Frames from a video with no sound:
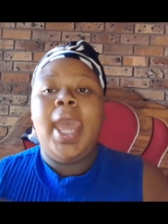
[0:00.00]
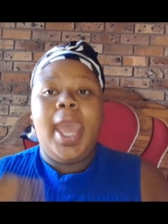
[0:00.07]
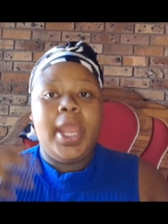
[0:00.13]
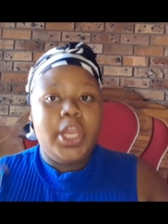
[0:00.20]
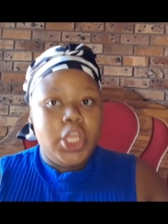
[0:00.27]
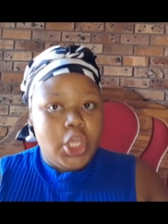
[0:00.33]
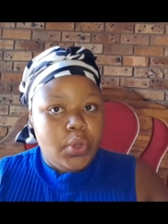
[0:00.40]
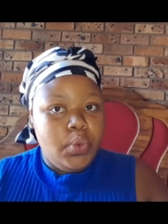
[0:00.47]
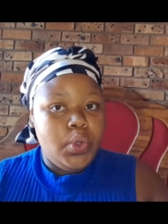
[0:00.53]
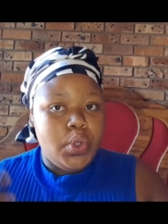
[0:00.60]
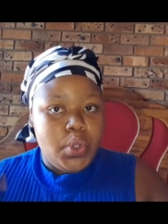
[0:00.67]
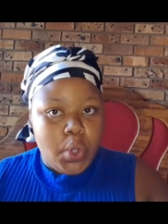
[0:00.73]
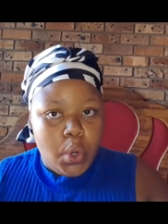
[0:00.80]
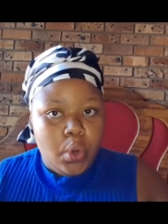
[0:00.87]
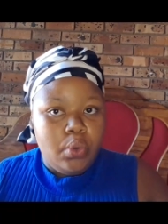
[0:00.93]
and you will
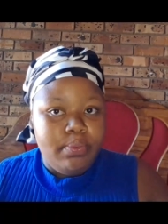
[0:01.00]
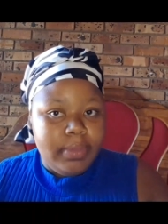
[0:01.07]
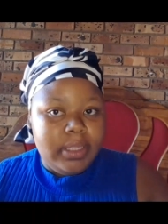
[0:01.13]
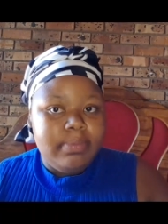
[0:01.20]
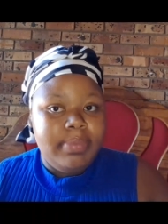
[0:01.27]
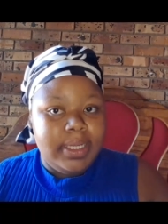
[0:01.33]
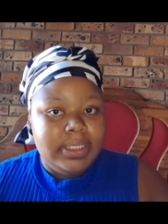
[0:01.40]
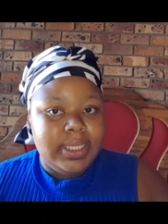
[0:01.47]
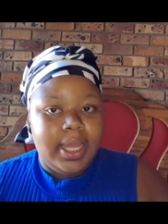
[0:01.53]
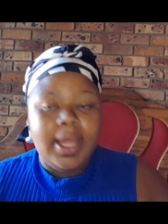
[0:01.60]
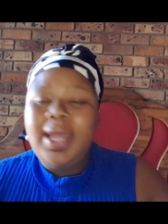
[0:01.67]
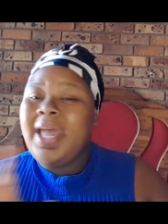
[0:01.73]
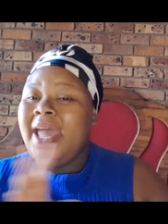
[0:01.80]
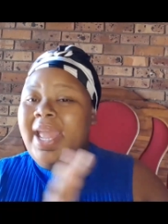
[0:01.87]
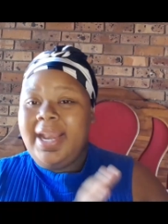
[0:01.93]
know me better,
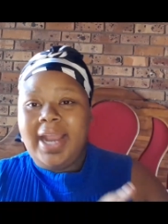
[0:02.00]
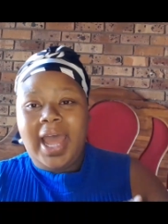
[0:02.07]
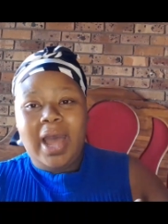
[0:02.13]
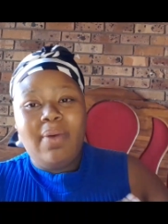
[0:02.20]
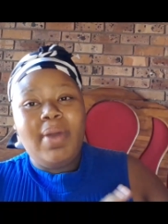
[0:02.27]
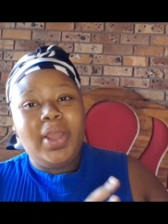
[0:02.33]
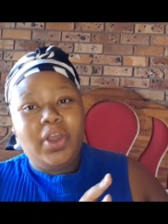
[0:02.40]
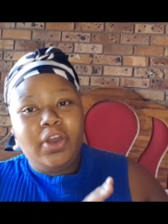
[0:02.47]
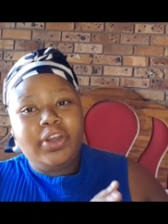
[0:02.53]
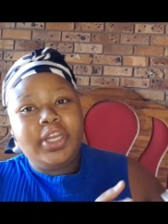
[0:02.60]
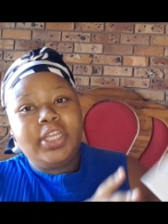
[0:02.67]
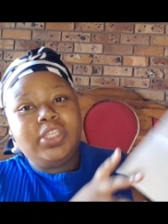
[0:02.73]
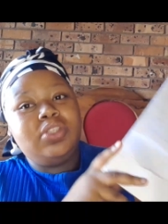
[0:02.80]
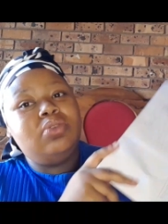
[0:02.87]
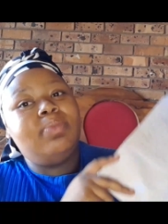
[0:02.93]
and how I got
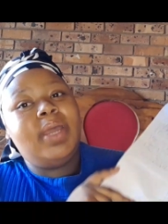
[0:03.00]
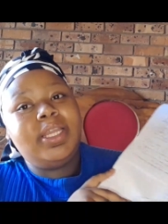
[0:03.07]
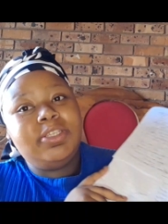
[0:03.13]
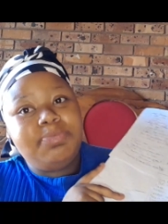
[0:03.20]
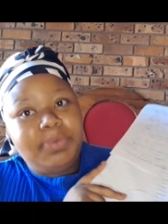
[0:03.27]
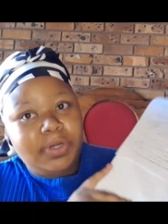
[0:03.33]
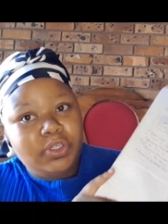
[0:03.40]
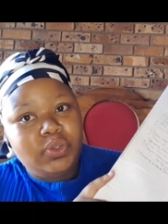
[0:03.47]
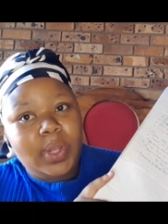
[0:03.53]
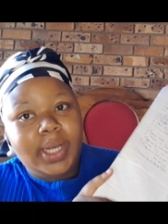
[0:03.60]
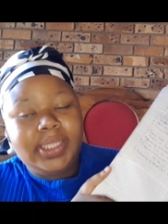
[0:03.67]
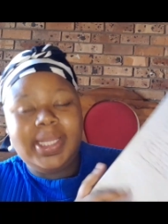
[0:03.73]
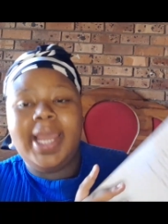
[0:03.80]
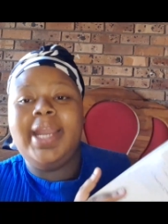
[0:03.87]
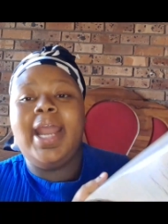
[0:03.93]
into my
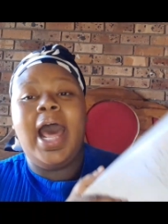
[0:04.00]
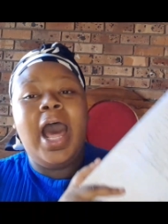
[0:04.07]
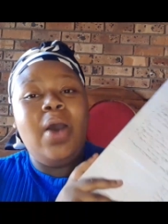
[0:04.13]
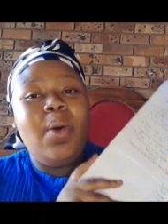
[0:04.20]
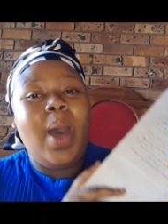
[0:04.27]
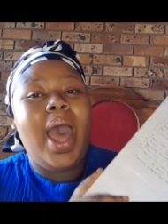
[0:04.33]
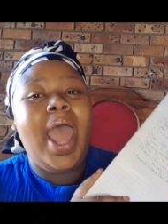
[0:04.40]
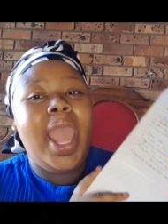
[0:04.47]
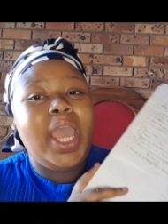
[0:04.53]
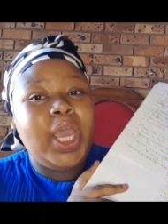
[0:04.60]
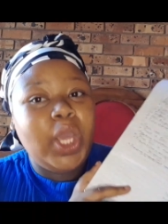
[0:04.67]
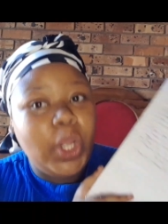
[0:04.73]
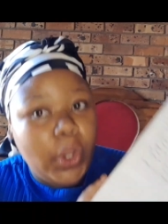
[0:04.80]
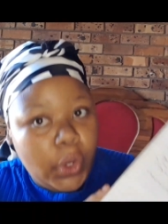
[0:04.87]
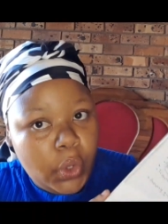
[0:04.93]
spirituality and how I
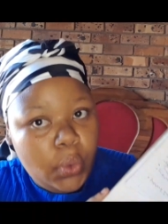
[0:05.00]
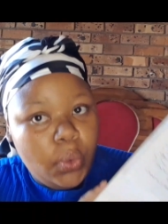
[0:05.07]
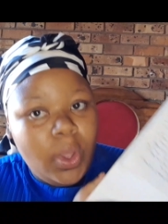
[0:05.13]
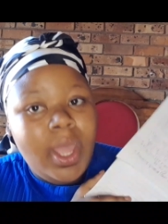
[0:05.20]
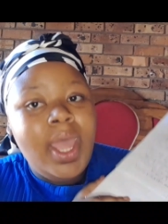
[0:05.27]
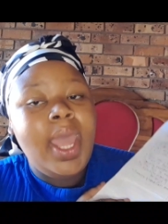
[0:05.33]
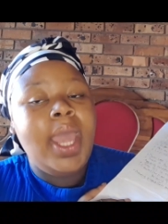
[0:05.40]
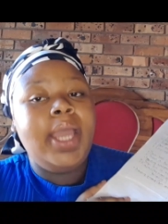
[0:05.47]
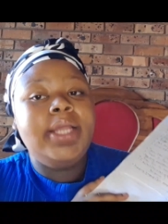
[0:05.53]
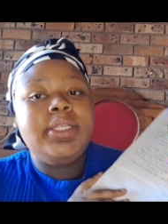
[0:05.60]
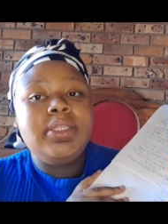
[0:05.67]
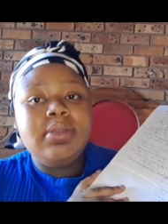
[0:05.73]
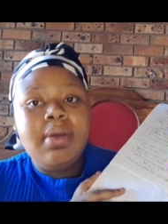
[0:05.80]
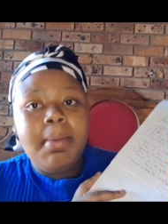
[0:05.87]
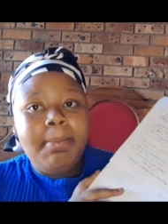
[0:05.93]
grew
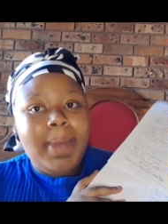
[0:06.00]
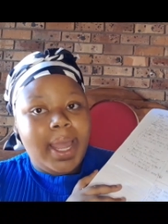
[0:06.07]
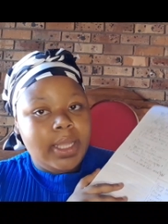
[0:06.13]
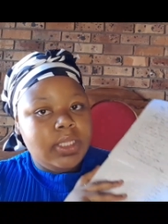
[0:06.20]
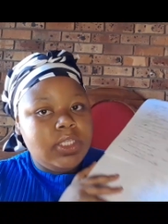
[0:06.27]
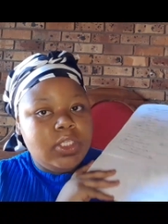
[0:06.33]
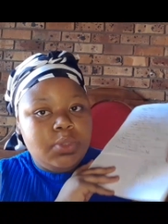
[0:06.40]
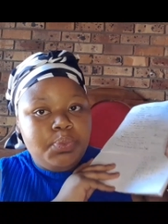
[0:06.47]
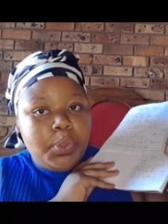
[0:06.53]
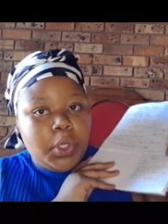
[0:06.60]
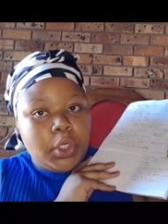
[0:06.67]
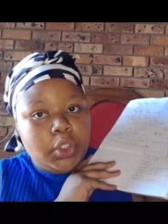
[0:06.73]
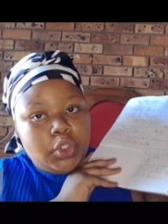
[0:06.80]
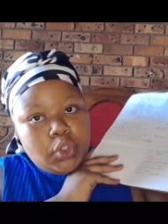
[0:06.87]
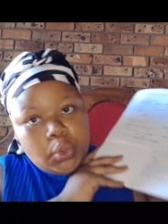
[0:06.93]
in my
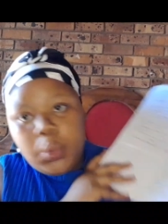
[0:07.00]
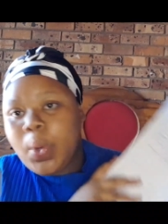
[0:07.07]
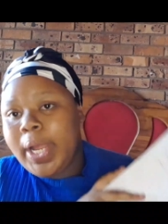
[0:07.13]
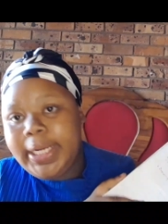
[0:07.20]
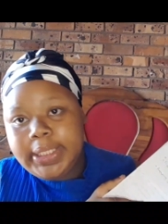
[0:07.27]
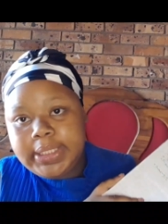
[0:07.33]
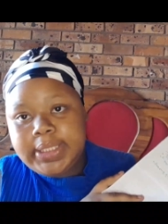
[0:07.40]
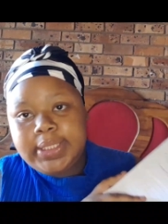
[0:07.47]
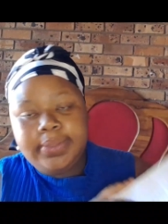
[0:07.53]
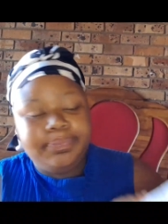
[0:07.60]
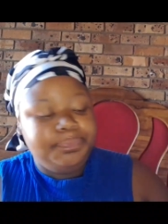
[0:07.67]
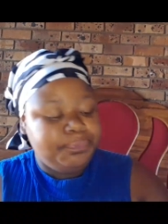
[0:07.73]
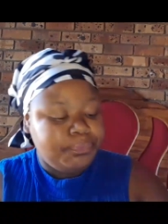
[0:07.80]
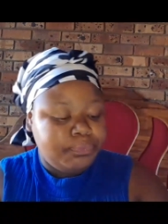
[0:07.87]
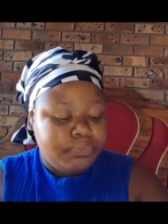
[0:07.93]
spirituality.
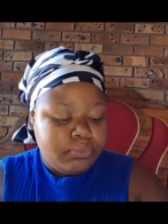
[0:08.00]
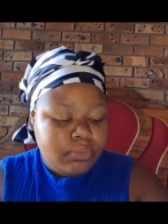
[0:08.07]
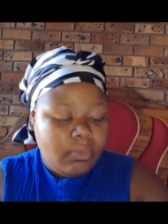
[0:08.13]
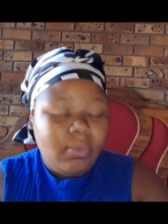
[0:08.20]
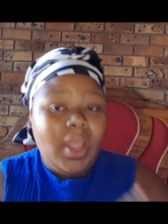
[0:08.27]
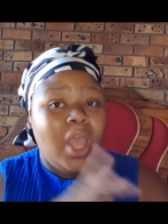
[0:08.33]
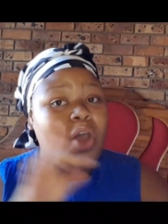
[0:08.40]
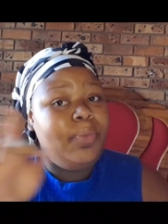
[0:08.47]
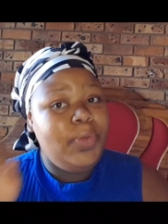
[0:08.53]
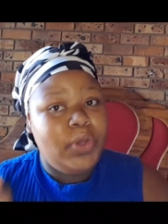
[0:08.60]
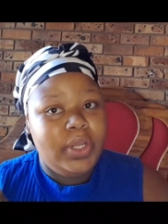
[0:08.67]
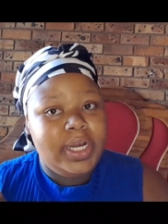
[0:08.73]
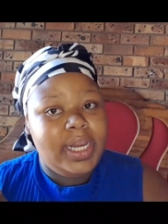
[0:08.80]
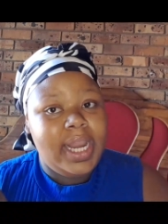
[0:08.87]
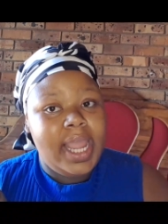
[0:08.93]
I hope you're
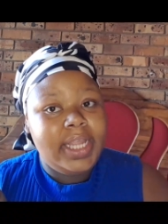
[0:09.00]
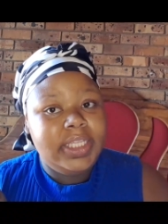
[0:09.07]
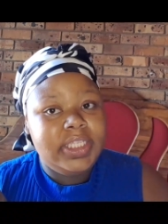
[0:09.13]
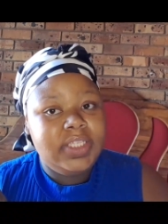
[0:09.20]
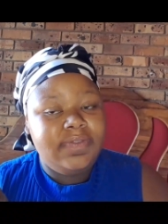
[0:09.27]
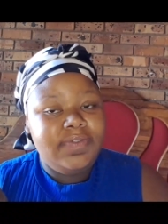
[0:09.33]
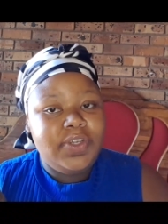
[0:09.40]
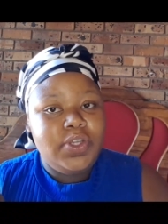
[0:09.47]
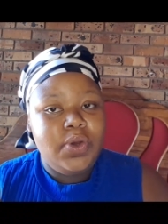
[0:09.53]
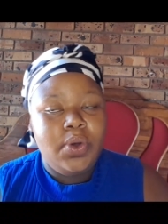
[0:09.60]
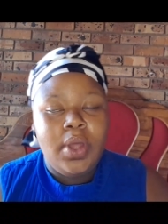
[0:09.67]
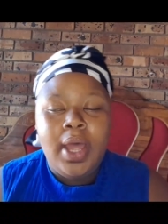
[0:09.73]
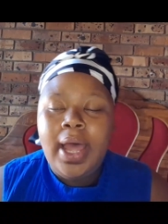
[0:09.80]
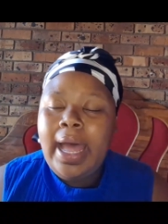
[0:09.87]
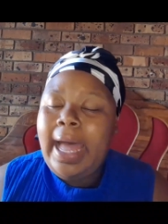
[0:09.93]
gonna like this video.
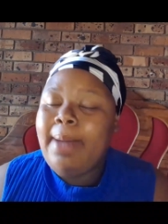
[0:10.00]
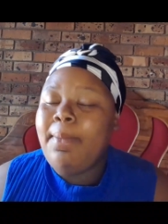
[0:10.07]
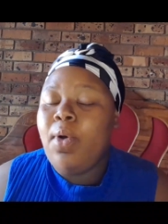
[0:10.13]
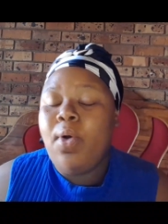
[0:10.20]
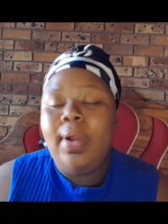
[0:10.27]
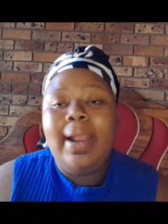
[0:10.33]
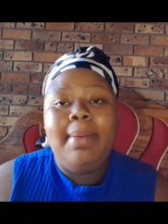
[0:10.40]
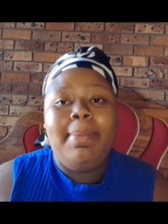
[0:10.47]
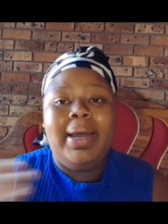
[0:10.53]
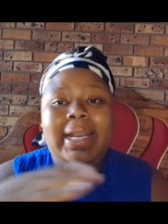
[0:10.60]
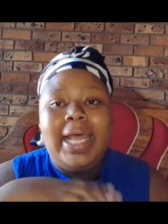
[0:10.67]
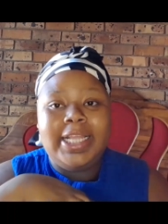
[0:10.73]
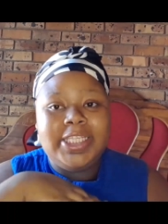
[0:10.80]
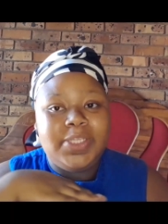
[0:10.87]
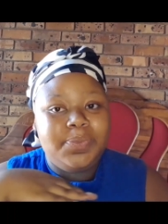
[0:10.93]
I'm all about
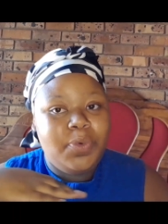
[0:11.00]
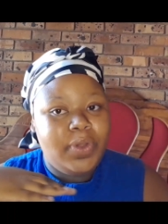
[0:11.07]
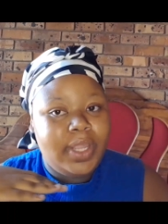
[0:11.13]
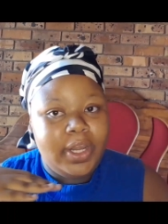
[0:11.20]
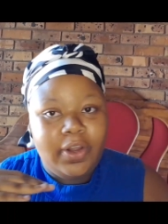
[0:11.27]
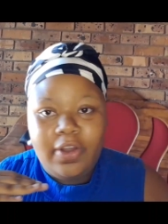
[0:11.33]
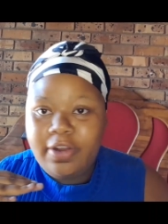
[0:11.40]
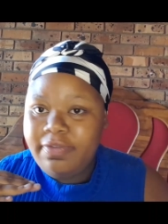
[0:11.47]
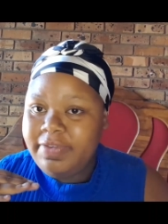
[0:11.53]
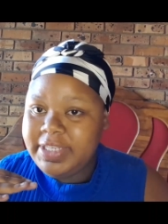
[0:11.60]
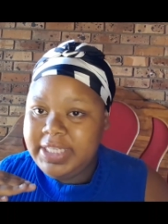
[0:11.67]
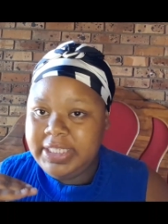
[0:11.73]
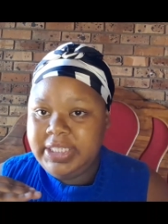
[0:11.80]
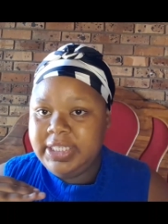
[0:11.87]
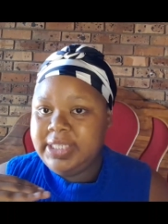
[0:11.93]
unspoken
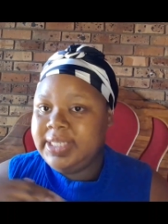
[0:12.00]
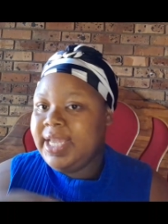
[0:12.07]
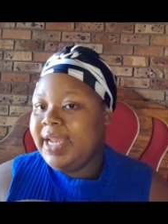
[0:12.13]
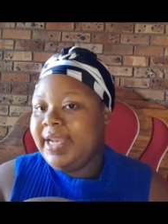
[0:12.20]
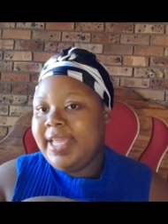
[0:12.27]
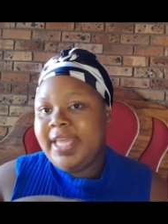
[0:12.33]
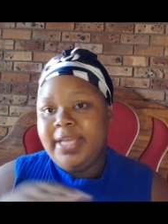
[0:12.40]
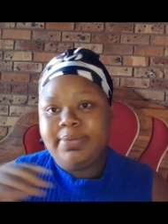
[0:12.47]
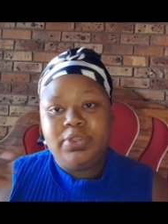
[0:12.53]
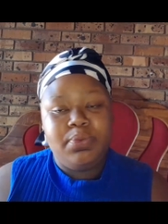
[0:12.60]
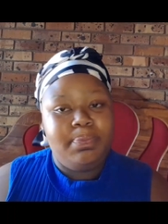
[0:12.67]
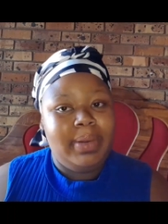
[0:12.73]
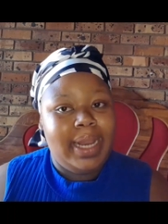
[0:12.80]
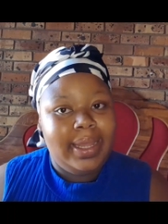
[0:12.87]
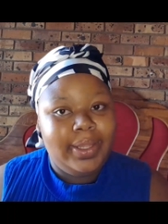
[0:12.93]
conversations and here to
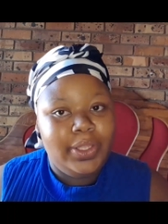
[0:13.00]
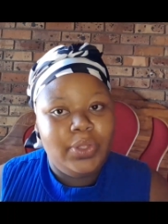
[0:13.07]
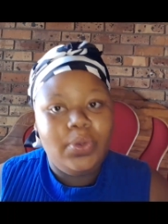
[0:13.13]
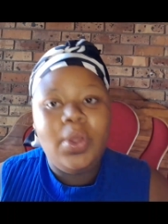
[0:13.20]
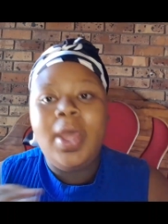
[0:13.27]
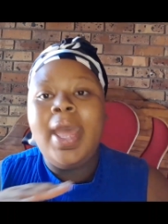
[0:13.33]
plug you